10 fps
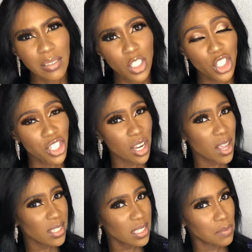
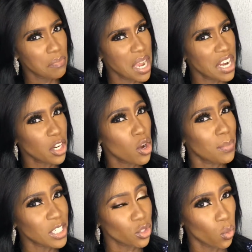just may not come
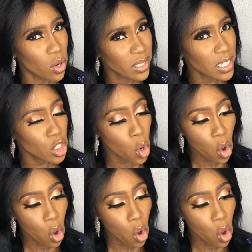as you want it,